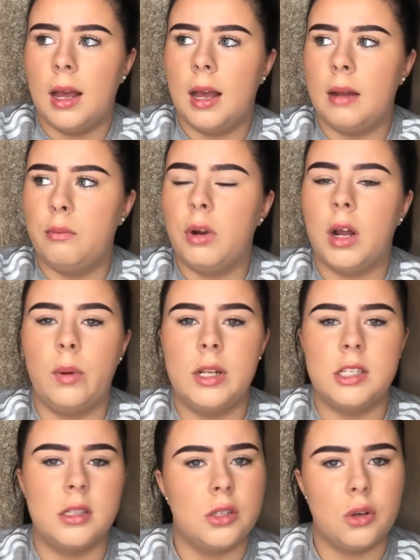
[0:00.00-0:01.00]
And when I went
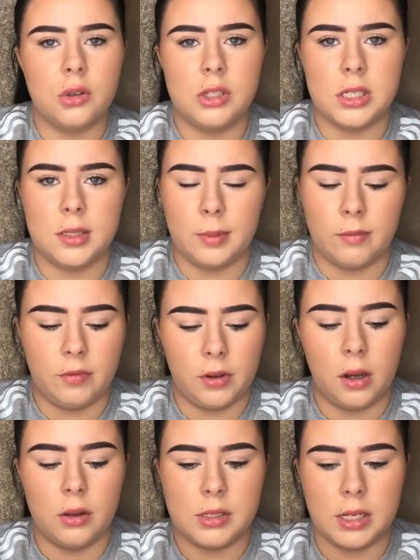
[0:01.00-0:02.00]
to the doctors a month
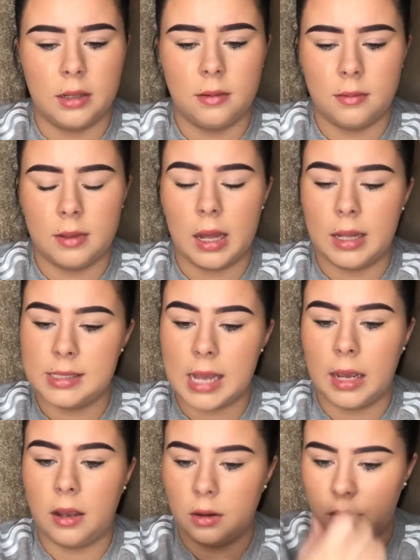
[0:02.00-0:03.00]
ago to get
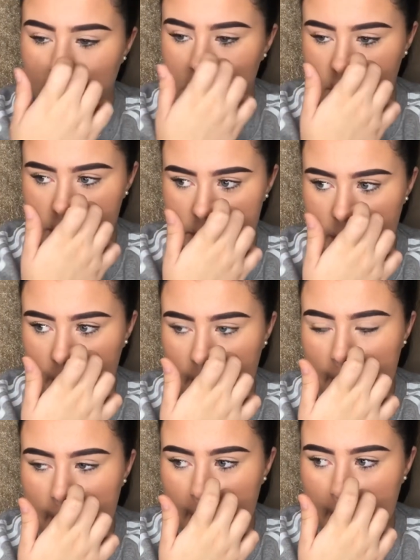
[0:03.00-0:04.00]
taken off
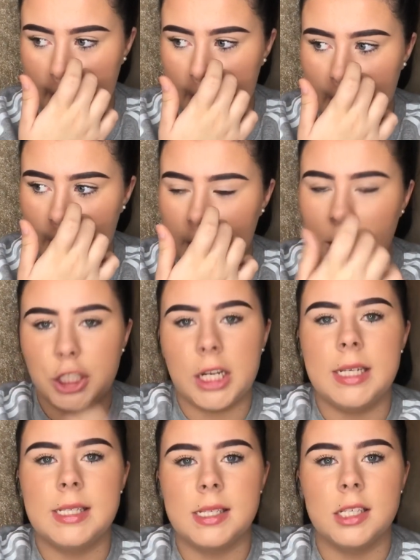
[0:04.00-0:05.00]
doxycycline,
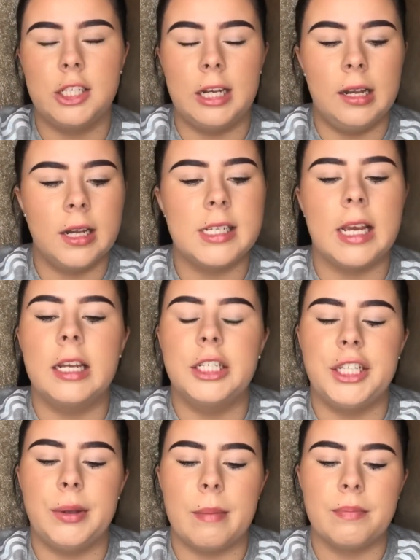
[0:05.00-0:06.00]
she looked at it and
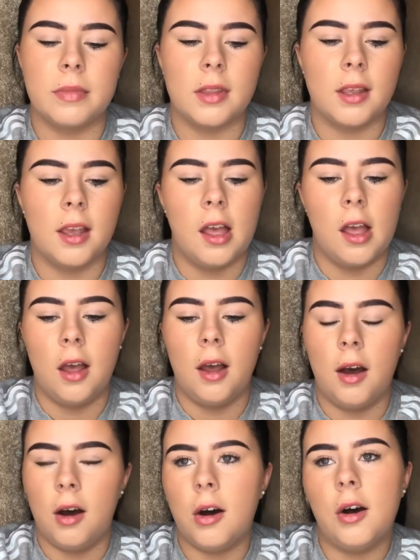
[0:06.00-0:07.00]
she went,
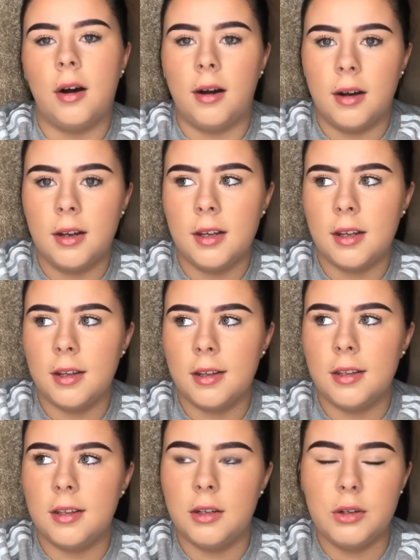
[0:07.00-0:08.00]
"Oh,
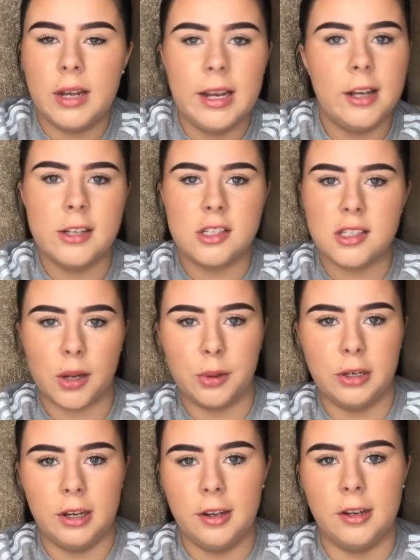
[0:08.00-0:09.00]
it looks so
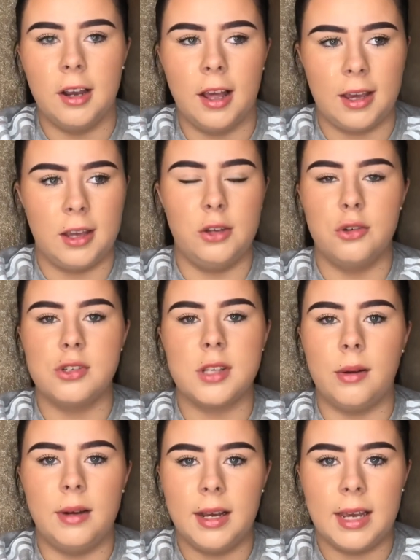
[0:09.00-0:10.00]
good, like, you're
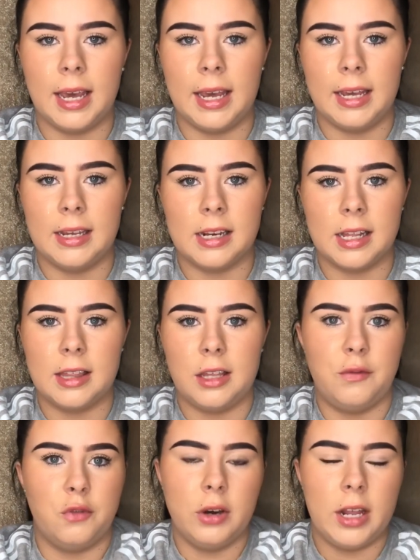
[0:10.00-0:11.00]
so lucky, like, that
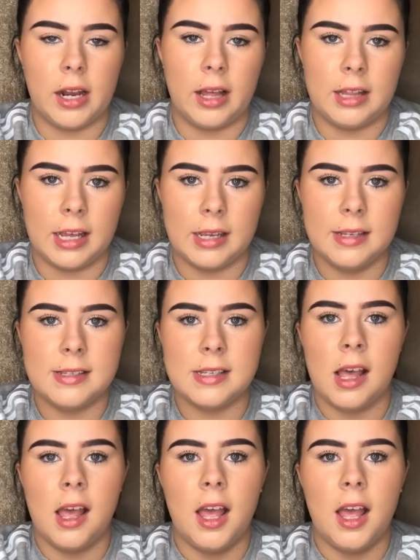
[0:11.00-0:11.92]
you've got it like this."